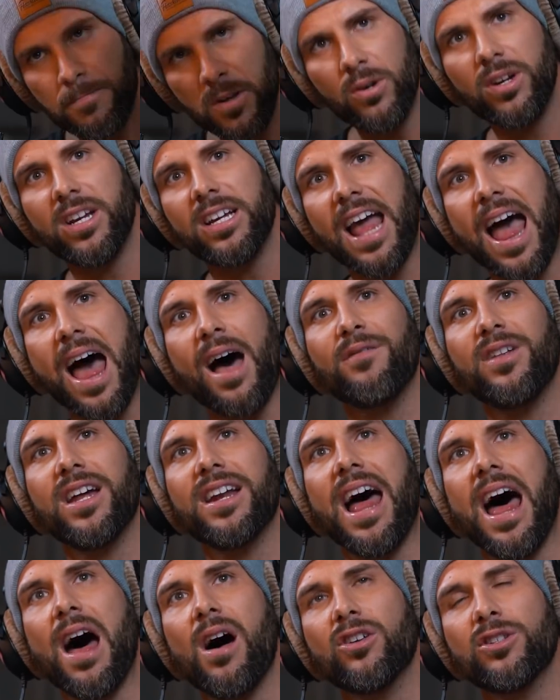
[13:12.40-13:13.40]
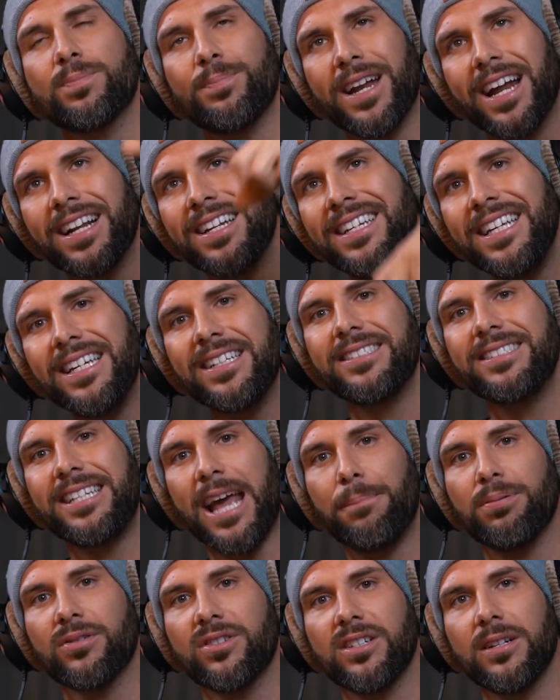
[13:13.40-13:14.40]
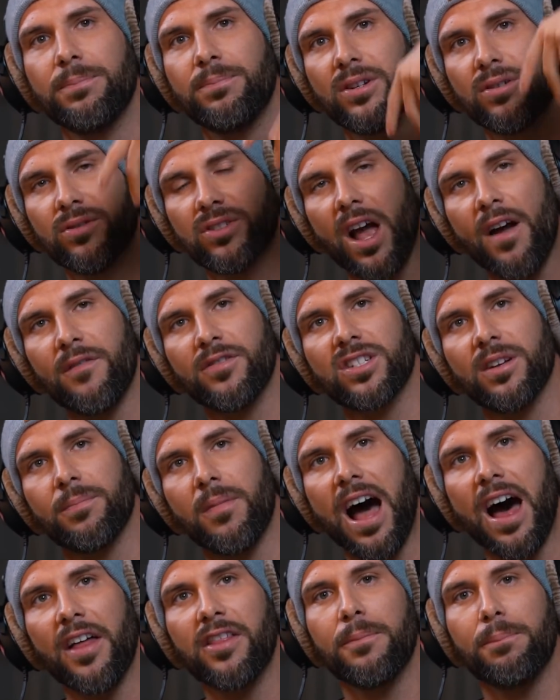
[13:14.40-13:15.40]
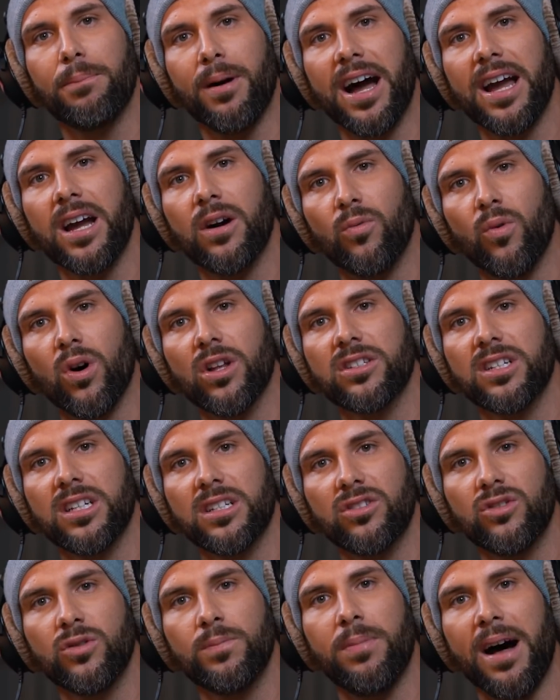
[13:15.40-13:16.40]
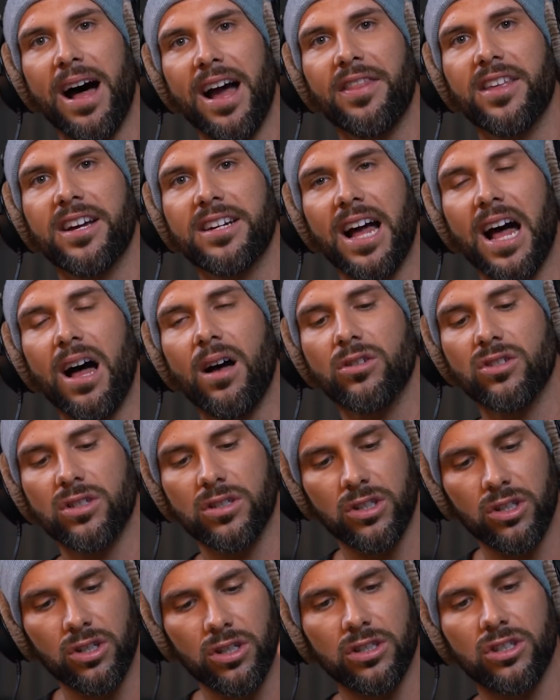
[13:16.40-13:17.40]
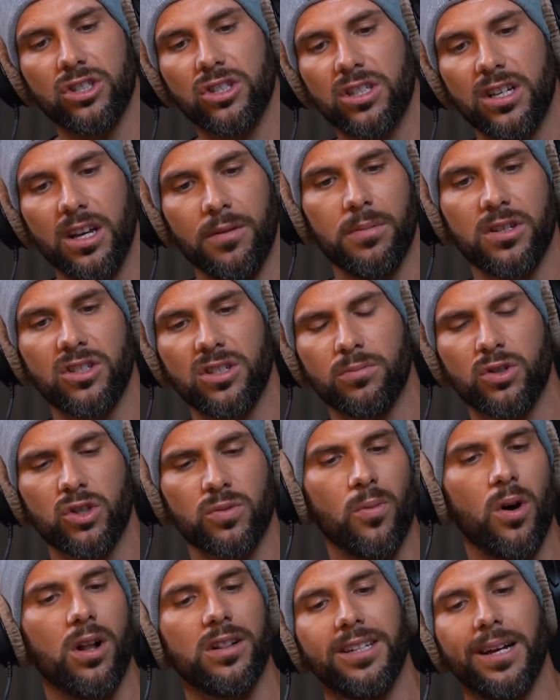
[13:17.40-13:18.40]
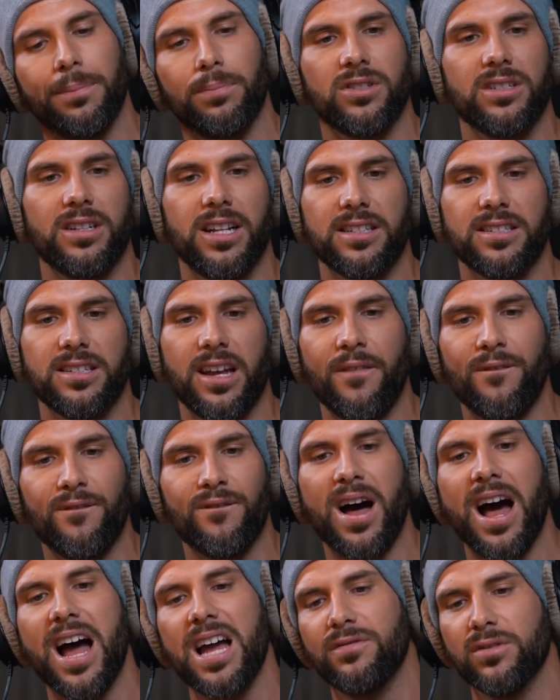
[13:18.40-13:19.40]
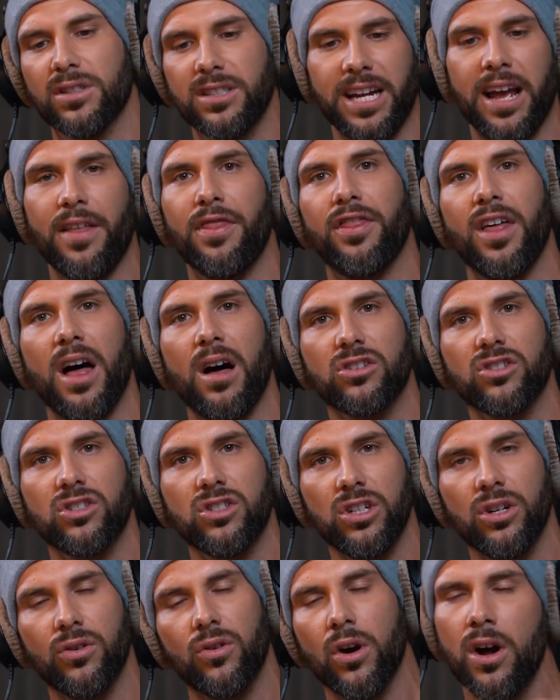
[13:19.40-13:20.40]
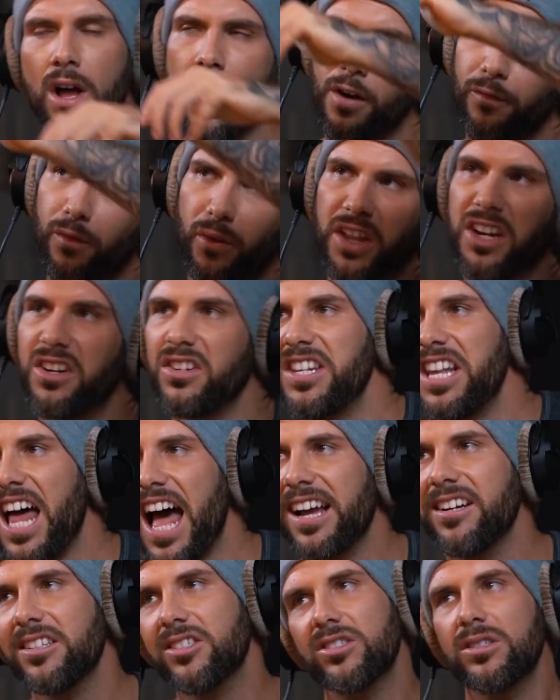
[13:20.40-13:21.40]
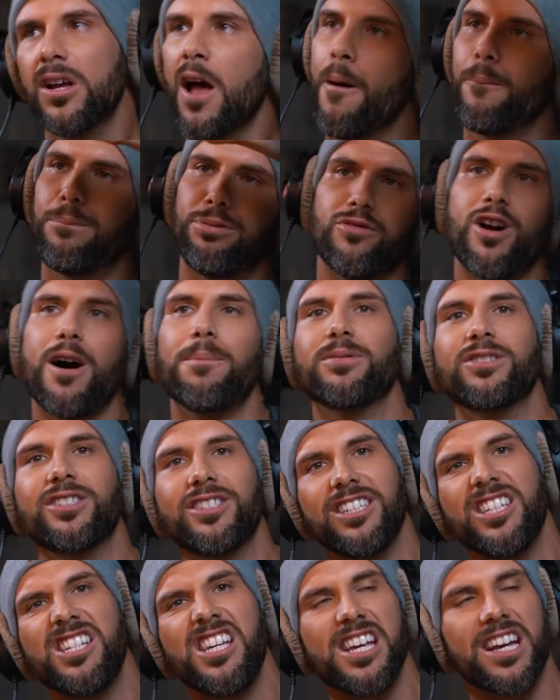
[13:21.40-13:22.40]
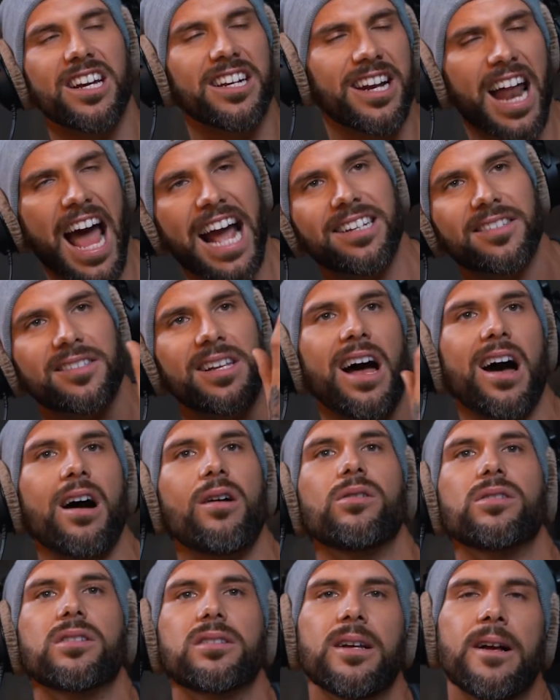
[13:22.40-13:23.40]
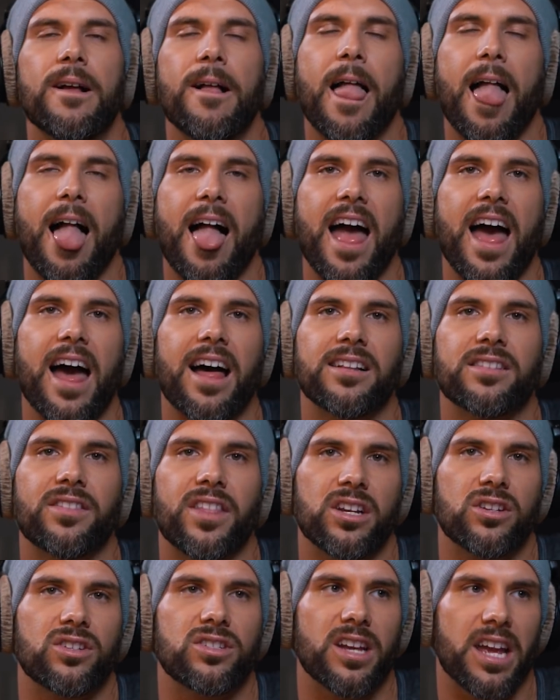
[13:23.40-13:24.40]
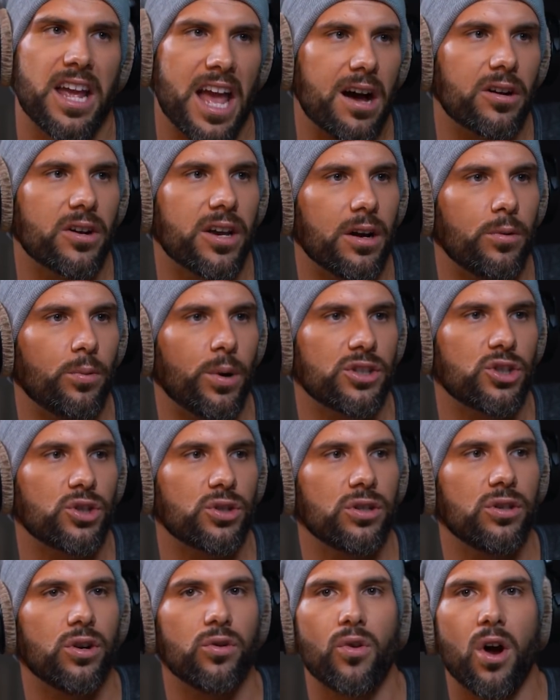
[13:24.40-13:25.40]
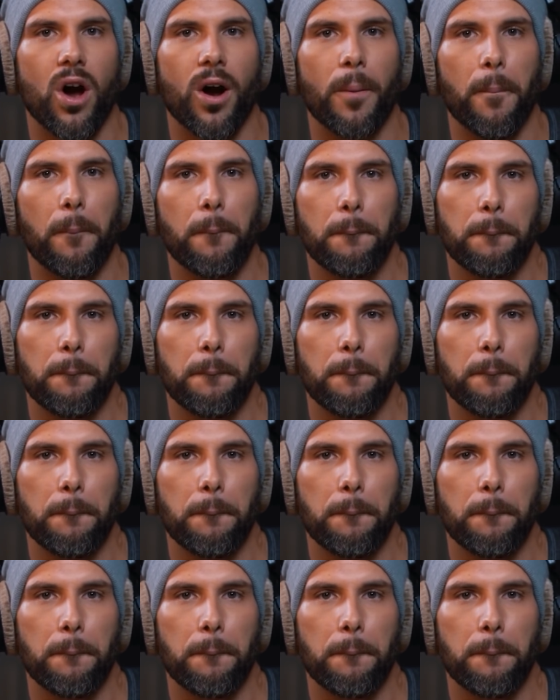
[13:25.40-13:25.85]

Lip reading: you can have that house, but I need a deposit because I have some other buyer wanting to buy that house, and you can just give me some small deposit, let's say 5 or 10,000 euro for that nice property here, nice house. And then you say, yeah, okay, what should go wrong?